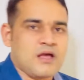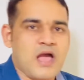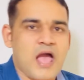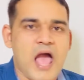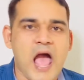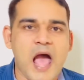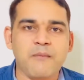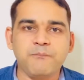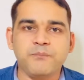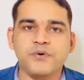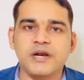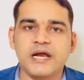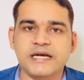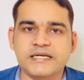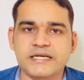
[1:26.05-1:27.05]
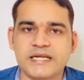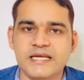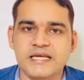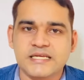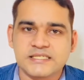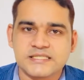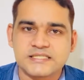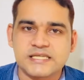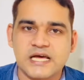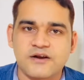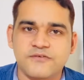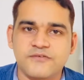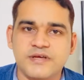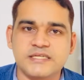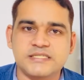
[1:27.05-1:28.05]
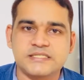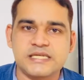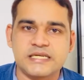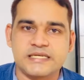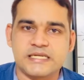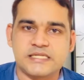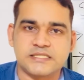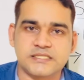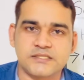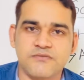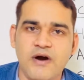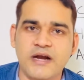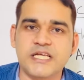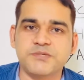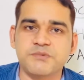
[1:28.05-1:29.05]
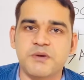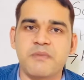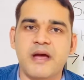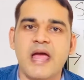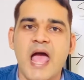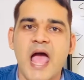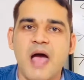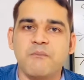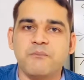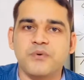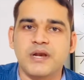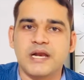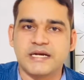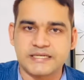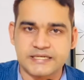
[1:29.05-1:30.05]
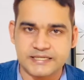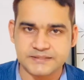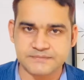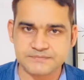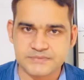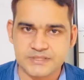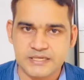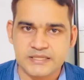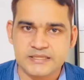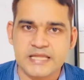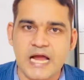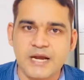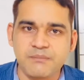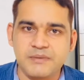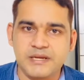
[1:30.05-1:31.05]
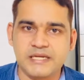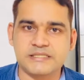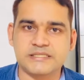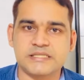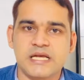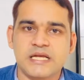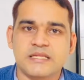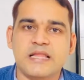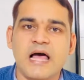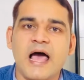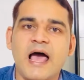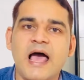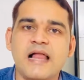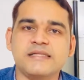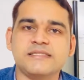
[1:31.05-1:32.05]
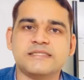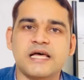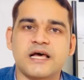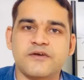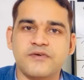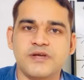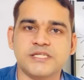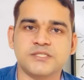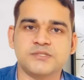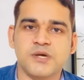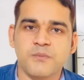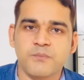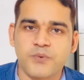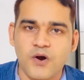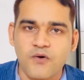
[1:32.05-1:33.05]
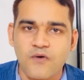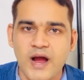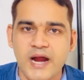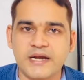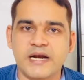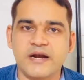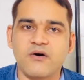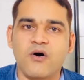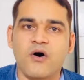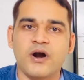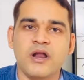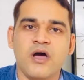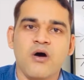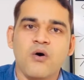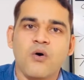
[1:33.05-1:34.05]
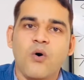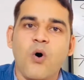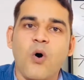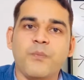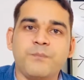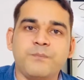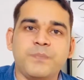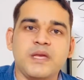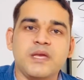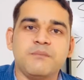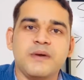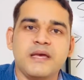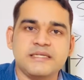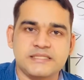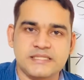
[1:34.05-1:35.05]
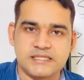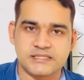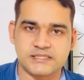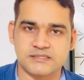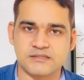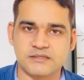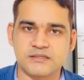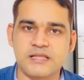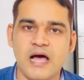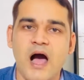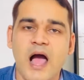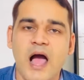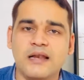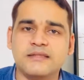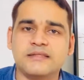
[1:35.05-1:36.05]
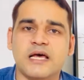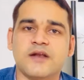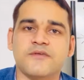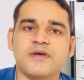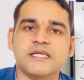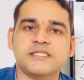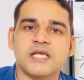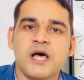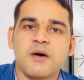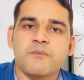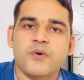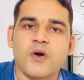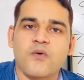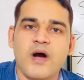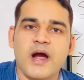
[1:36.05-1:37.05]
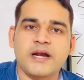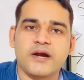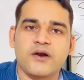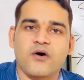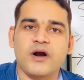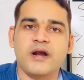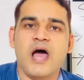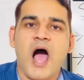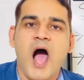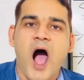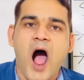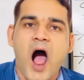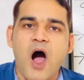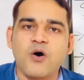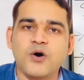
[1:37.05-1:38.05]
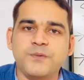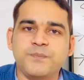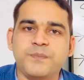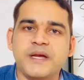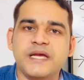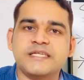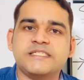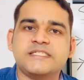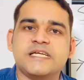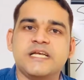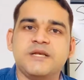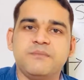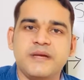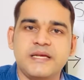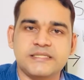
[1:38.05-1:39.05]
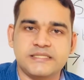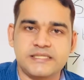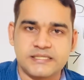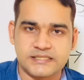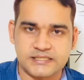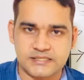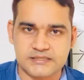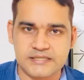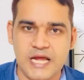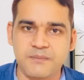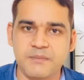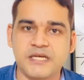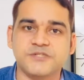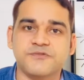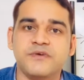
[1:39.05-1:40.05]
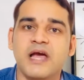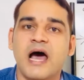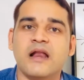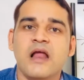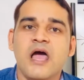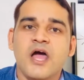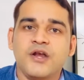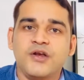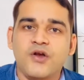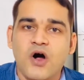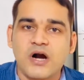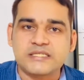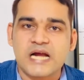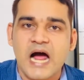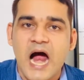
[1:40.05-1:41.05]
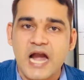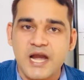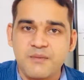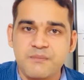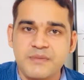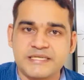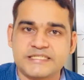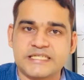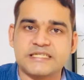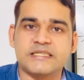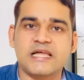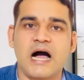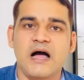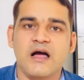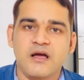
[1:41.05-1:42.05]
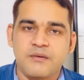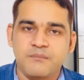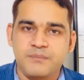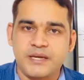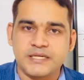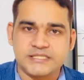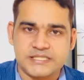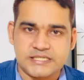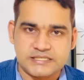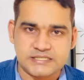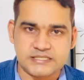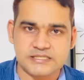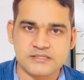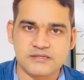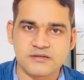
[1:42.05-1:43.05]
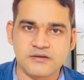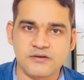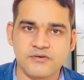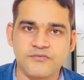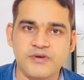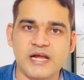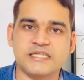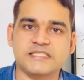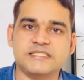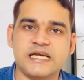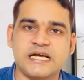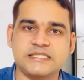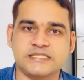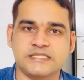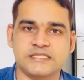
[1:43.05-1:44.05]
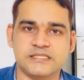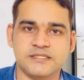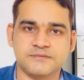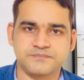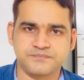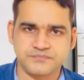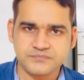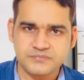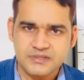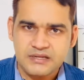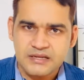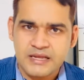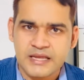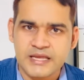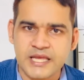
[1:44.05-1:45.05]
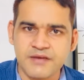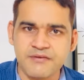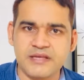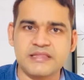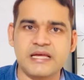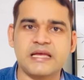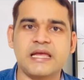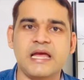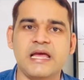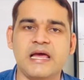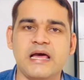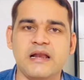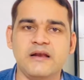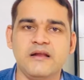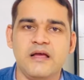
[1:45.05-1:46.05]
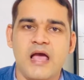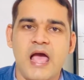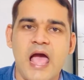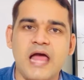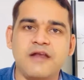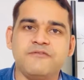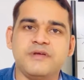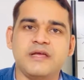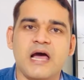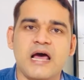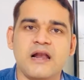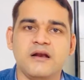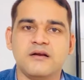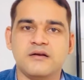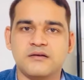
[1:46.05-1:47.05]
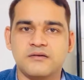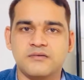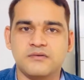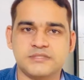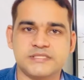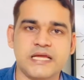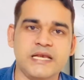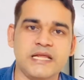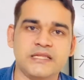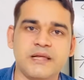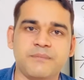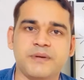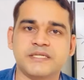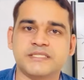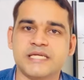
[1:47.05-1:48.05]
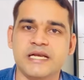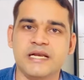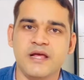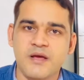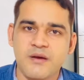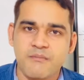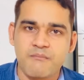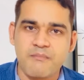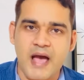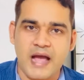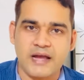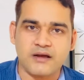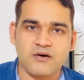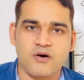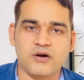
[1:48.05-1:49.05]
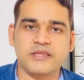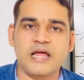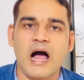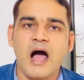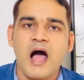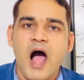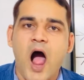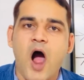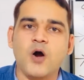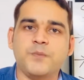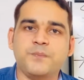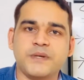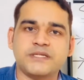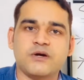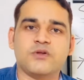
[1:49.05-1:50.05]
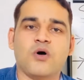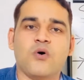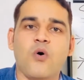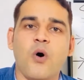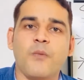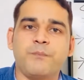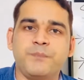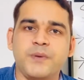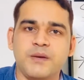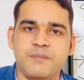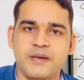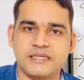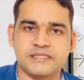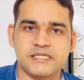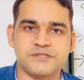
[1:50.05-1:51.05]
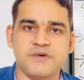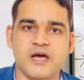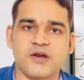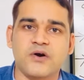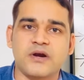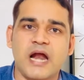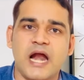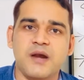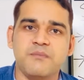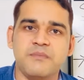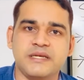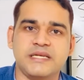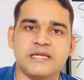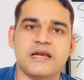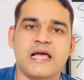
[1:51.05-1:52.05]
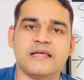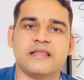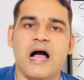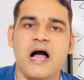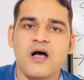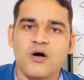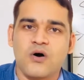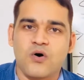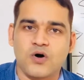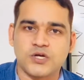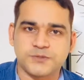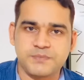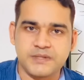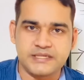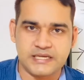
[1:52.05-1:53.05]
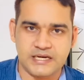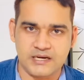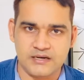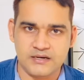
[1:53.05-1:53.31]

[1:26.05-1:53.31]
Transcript: Ambulatory service settings. What is mean by ambulatory? That means the health service provided on OP basis. The health service provided on outpatient basis. That means we are not admitting the patients. We are just giving the care and we are sending the patient back on the outpatient, on the OP basis. We are not admitting like the hospital.